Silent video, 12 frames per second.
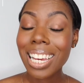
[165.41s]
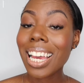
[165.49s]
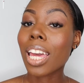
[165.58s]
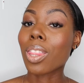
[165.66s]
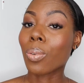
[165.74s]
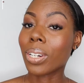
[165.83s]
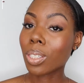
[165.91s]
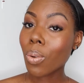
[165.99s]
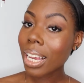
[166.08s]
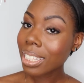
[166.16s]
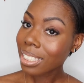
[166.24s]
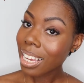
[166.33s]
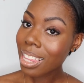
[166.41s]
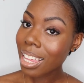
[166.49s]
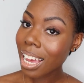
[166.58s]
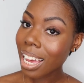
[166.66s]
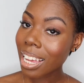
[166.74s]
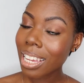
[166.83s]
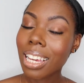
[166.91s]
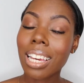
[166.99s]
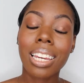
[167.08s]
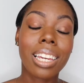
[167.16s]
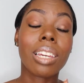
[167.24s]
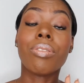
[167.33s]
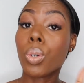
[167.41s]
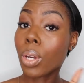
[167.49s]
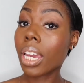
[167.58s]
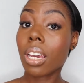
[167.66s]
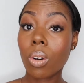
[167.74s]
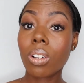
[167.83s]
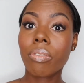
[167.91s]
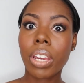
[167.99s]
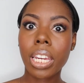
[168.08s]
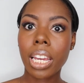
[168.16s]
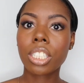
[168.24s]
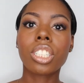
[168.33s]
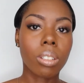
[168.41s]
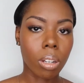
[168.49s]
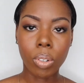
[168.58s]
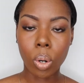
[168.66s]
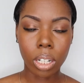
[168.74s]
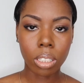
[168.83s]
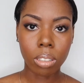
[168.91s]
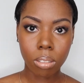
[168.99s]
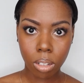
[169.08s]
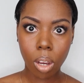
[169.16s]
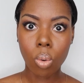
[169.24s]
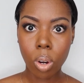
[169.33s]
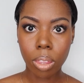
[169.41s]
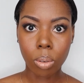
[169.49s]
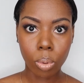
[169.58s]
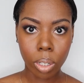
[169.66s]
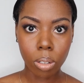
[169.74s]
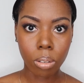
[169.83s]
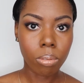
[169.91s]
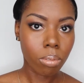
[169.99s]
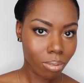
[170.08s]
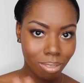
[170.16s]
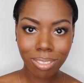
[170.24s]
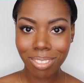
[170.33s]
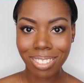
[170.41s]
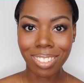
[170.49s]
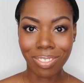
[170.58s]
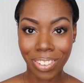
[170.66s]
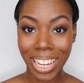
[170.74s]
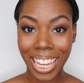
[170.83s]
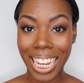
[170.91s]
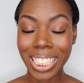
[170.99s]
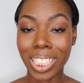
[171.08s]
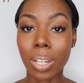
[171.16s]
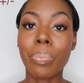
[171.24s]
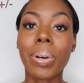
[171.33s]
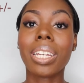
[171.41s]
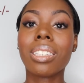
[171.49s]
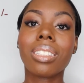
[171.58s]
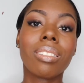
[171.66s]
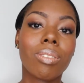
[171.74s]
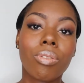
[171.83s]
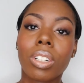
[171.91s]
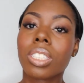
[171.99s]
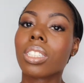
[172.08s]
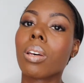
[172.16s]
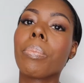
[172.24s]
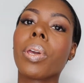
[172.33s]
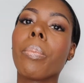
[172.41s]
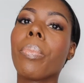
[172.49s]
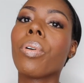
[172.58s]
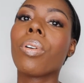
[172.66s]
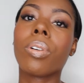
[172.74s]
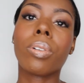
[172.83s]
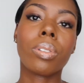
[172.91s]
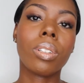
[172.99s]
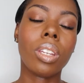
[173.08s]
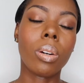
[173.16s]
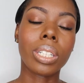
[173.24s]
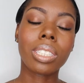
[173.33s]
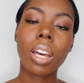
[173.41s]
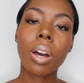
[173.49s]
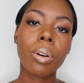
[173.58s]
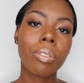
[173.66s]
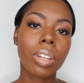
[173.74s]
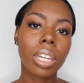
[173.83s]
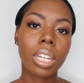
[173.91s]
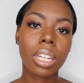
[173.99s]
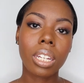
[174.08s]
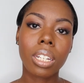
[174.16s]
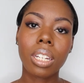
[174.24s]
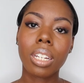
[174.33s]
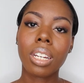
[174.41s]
And the reason why I say that, if you can go on a vacation, of course, go on the real vacation. But for some people, it's COVID.